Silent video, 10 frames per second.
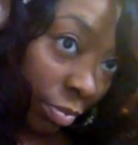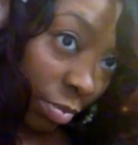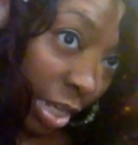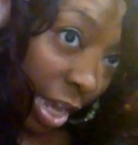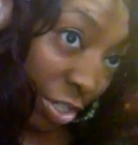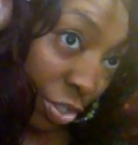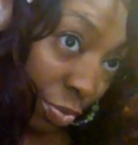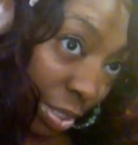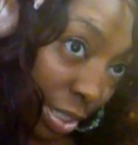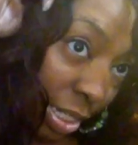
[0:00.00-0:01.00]
as you
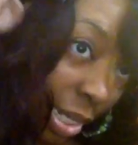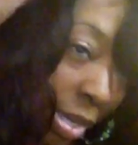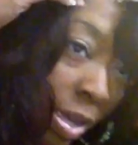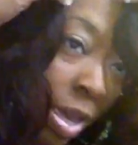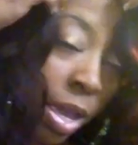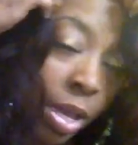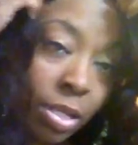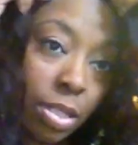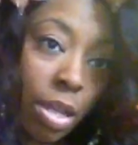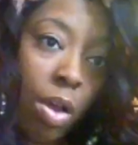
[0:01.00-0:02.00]
can see.
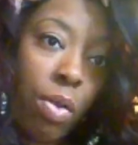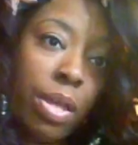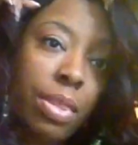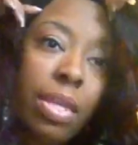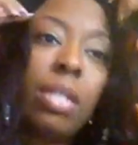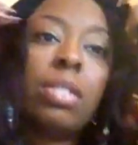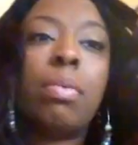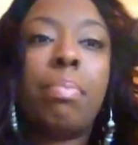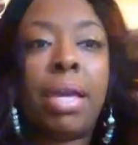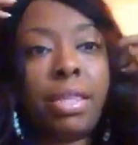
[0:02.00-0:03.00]
So, and then to
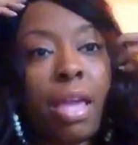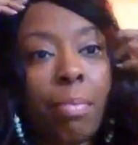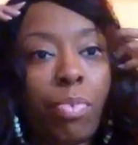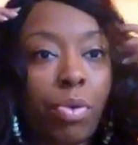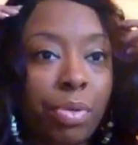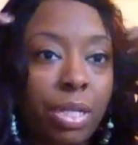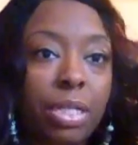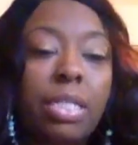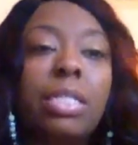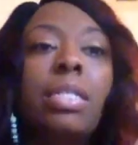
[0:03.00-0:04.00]
make that more
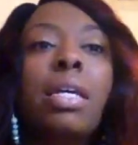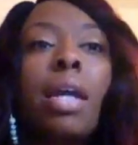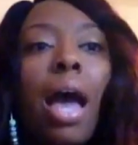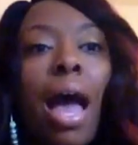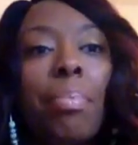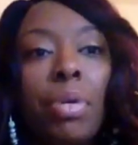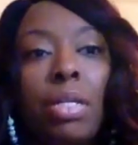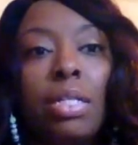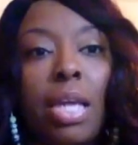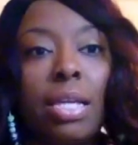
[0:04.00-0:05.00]
realistic, I'm going
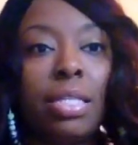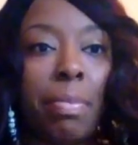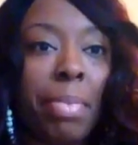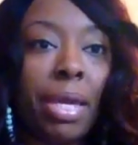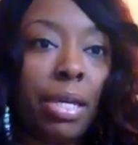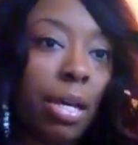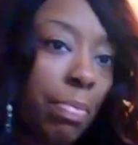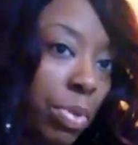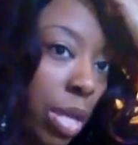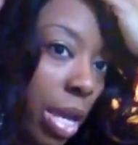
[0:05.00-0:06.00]
to take some
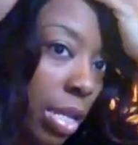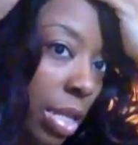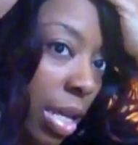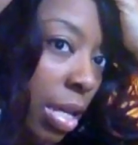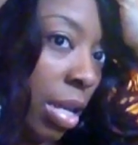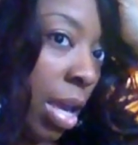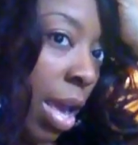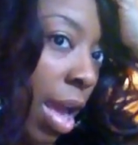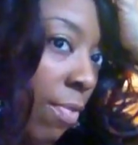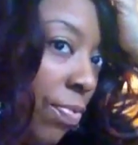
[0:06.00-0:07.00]
makeup
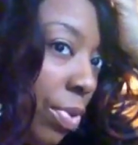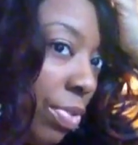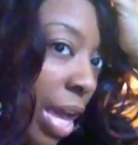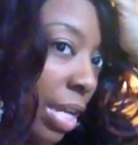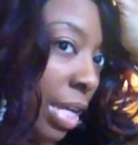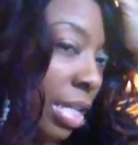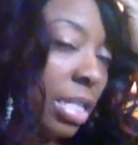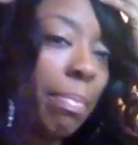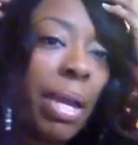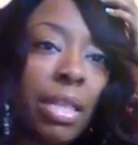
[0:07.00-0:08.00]
and fill that in to
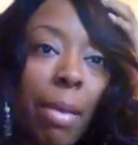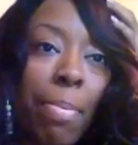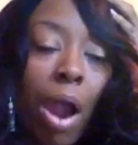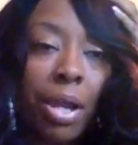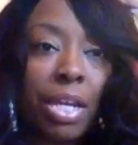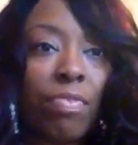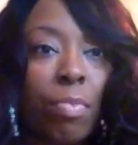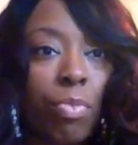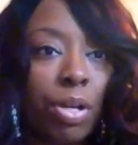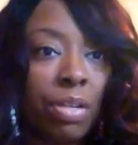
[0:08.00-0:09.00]
make that part even
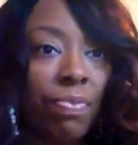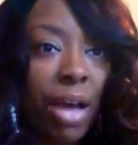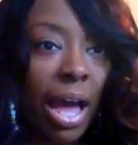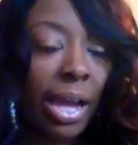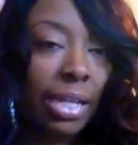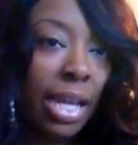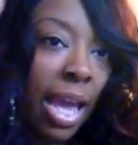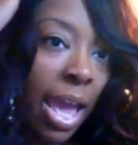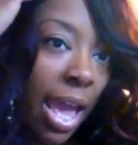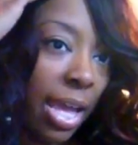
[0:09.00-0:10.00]
more defined,
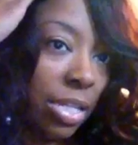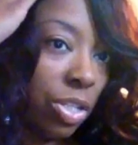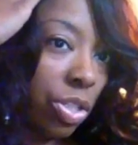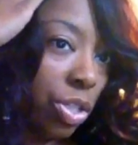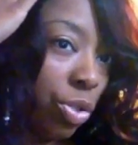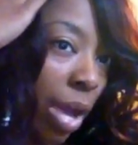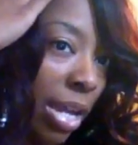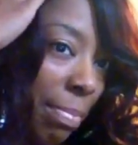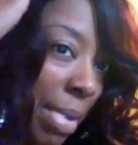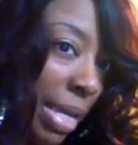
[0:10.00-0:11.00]
and to try
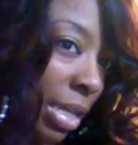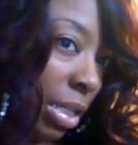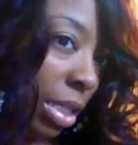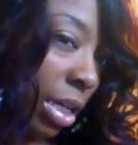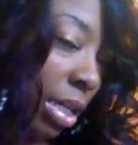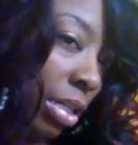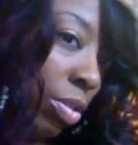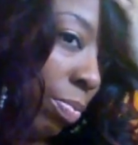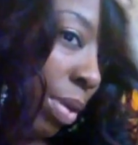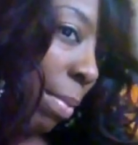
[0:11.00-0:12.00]
to make it look a little
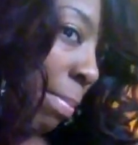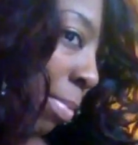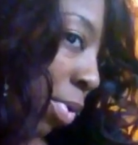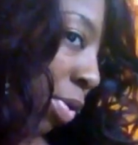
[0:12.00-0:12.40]
bit more